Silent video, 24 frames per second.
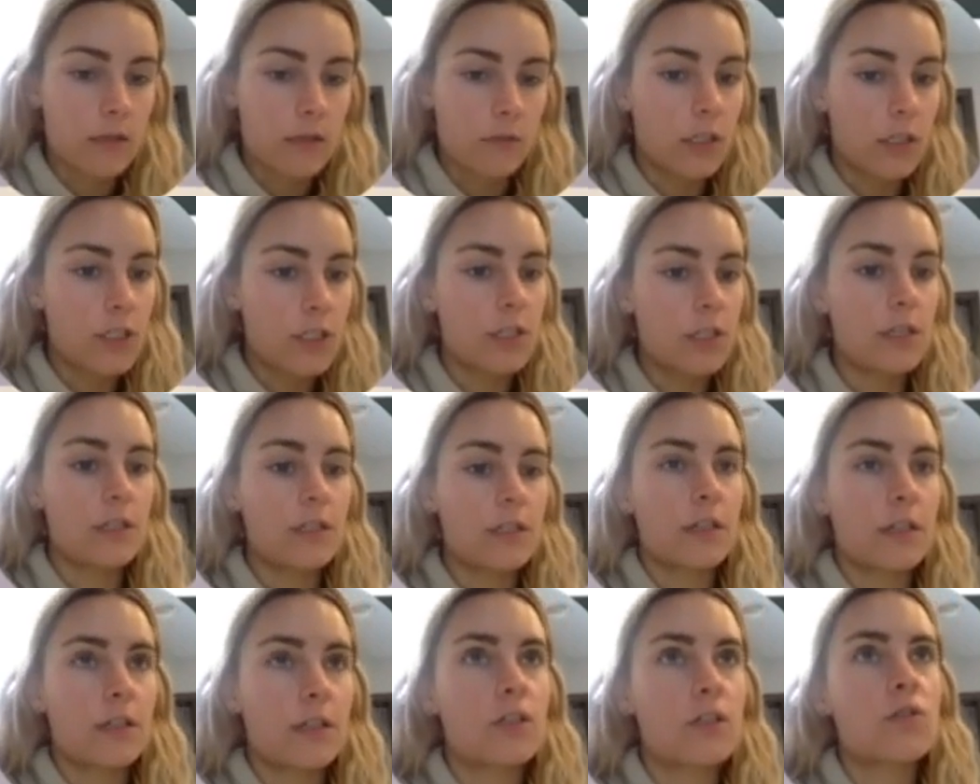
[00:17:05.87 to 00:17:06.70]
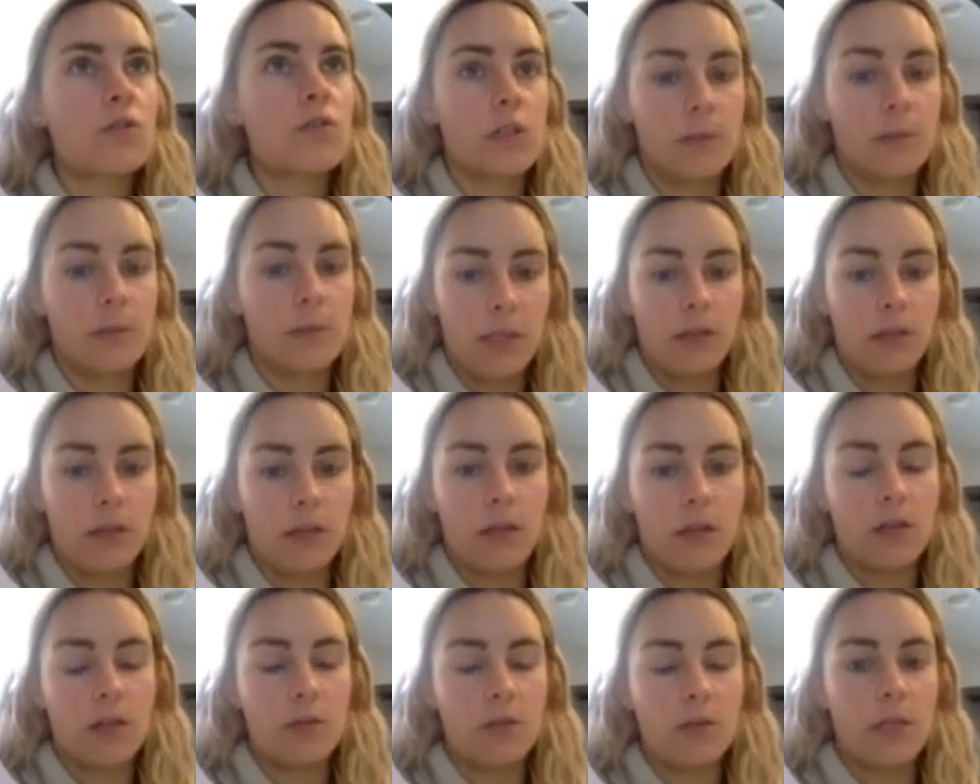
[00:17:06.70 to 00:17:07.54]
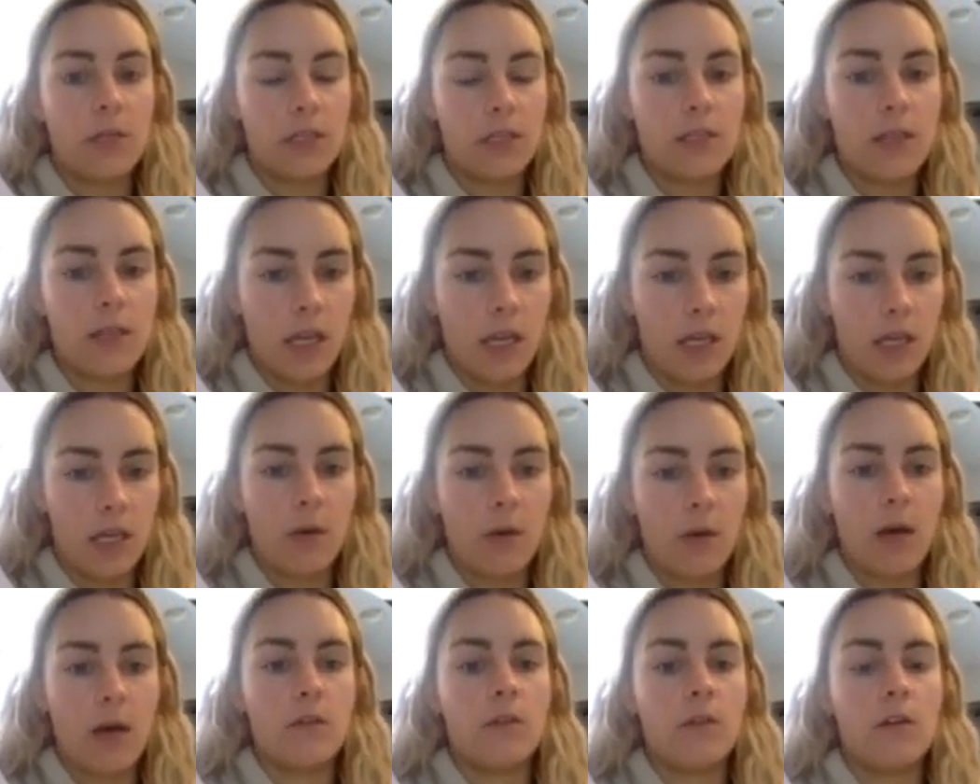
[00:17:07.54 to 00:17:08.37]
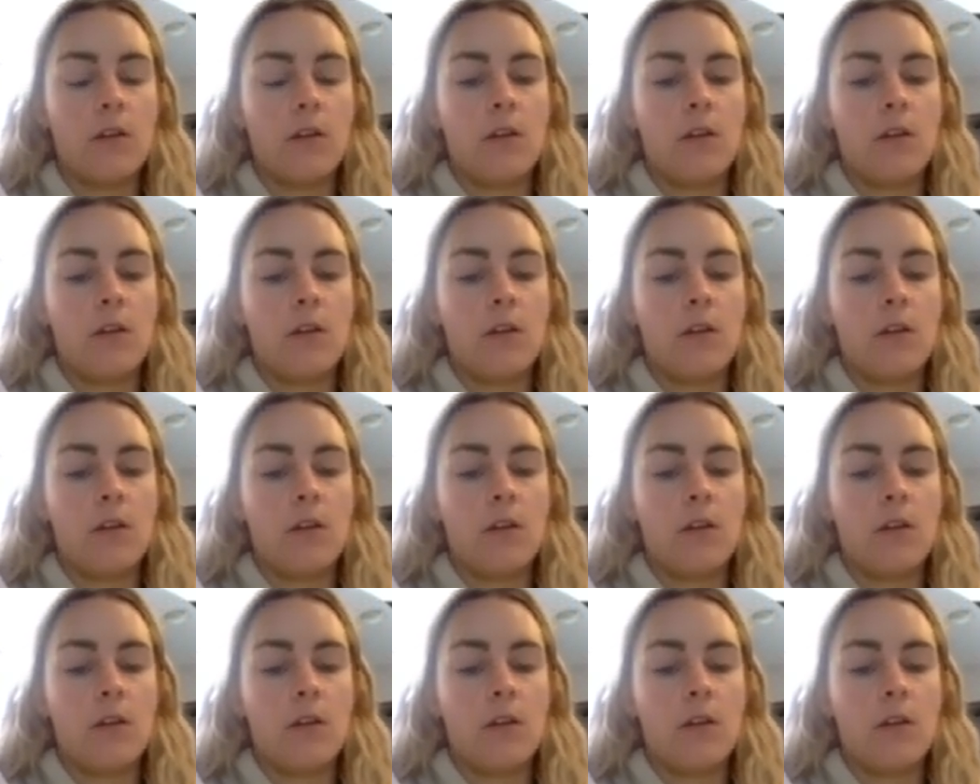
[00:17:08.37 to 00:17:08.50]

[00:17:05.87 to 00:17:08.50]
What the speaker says: which is extremely alarming to think about.